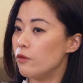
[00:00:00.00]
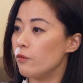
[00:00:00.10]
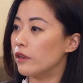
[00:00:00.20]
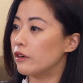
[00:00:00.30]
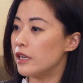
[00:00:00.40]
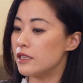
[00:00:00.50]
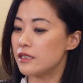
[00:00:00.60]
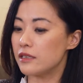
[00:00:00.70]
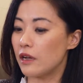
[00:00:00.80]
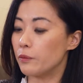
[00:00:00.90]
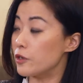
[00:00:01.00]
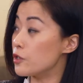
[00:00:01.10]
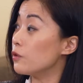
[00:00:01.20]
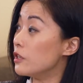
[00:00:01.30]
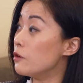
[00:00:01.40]
whether it's
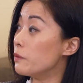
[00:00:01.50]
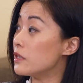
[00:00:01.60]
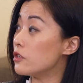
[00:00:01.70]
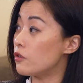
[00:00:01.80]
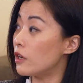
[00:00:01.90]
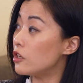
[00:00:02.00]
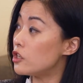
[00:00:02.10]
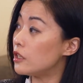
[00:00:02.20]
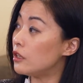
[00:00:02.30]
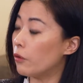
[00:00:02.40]
pursue a new business strategy